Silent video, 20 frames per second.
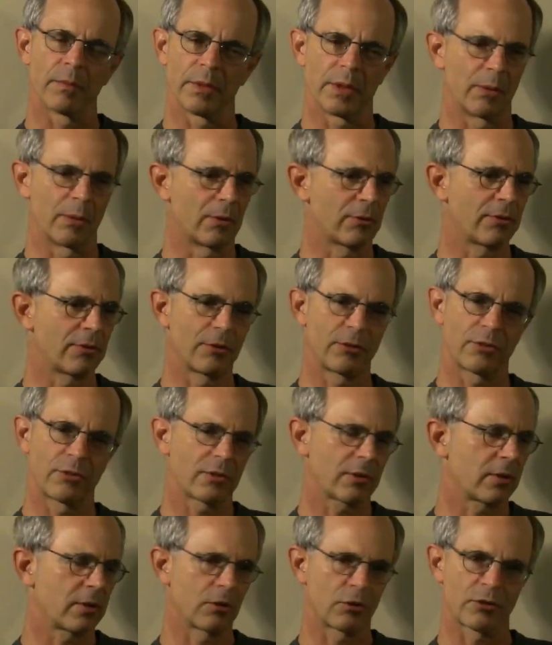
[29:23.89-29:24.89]
There was
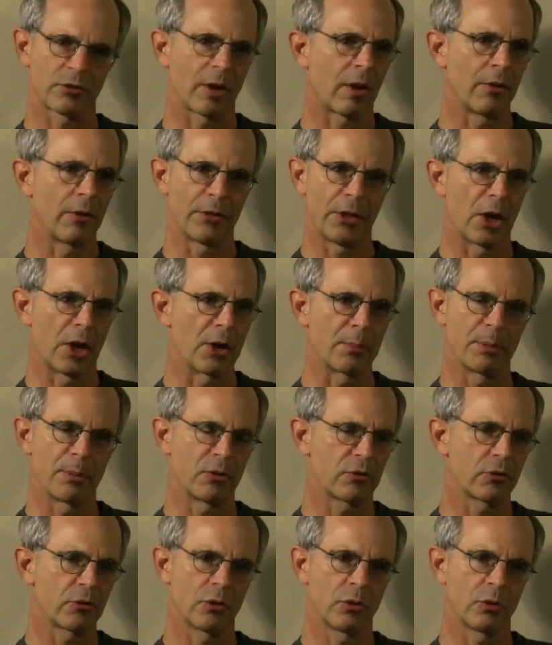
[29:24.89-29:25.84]
this Gestalt therapist